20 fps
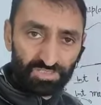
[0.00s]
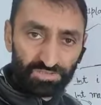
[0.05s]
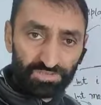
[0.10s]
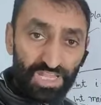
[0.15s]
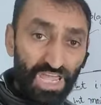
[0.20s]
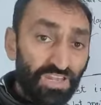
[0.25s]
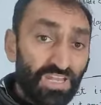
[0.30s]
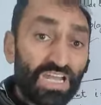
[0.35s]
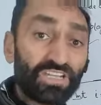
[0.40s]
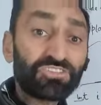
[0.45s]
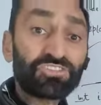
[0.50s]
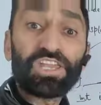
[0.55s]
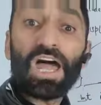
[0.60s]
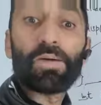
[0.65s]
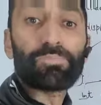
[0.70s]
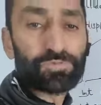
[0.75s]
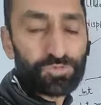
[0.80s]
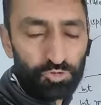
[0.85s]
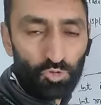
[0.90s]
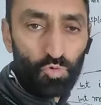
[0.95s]
They are not
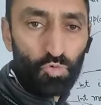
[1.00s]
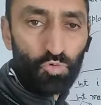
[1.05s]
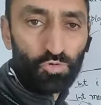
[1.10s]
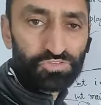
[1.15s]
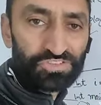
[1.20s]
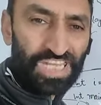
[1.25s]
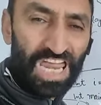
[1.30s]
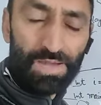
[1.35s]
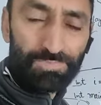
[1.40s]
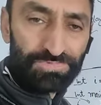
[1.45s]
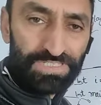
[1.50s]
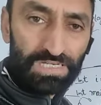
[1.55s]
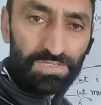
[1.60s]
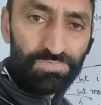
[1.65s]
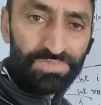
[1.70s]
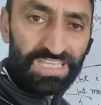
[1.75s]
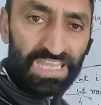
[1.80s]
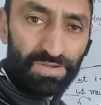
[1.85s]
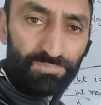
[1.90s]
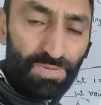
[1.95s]
tough so,
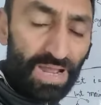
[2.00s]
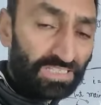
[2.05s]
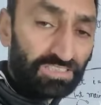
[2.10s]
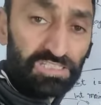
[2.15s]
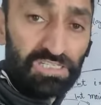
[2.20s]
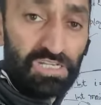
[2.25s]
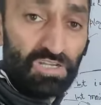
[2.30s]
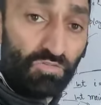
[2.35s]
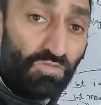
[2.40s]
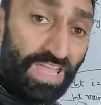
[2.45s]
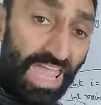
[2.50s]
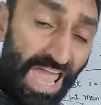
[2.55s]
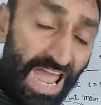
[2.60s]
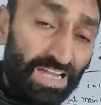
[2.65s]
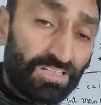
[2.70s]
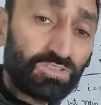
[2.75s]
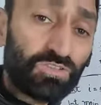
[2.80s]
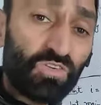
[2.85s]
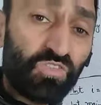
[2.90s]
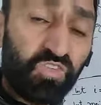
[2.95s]
but we
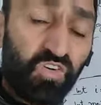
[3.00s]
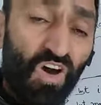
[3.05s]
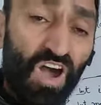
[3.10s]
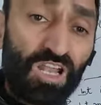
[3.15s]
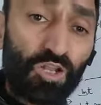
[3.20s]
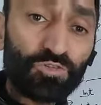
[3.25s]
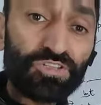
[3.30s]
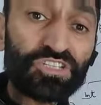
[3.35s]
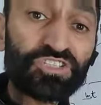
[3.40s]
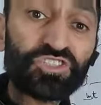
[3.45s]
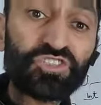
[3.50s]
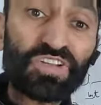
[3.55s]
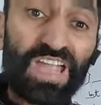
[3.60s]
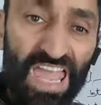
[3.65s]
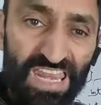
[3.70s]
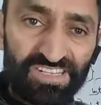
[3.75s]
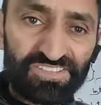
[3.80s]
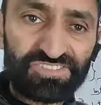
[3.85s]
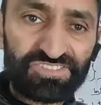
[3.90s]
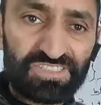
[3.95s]
have to follow the
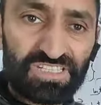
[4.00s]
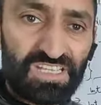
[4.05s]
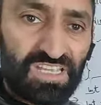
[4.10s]
sequence